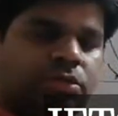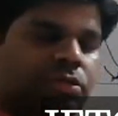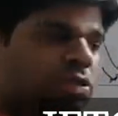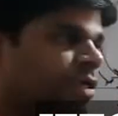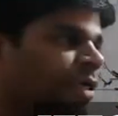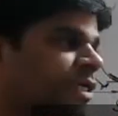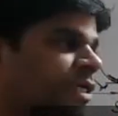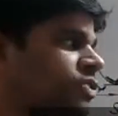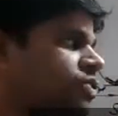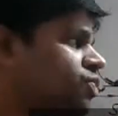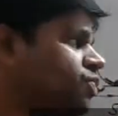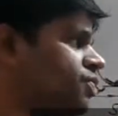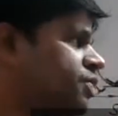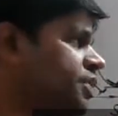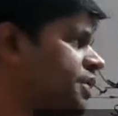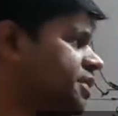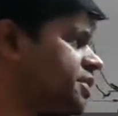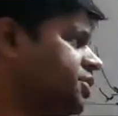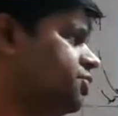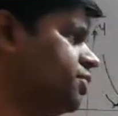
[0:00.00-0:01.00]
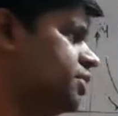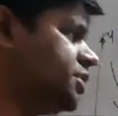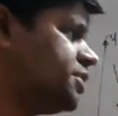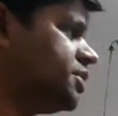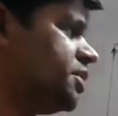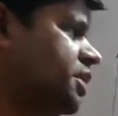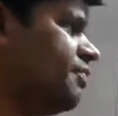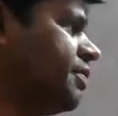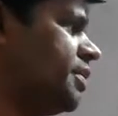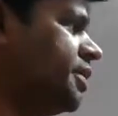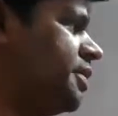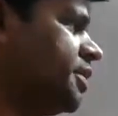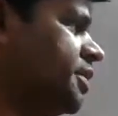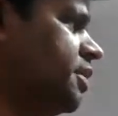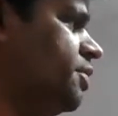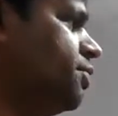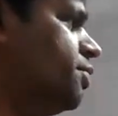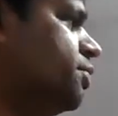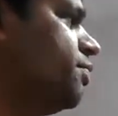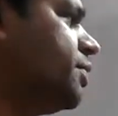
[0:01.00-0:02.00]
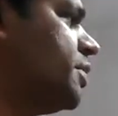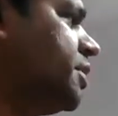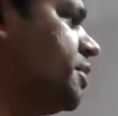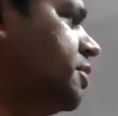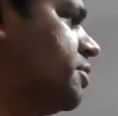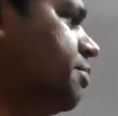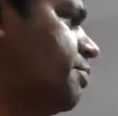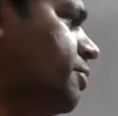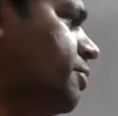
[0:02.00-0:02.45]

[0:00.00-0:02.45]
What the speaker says: All right. So looking at the UX graph, I can tell you whether the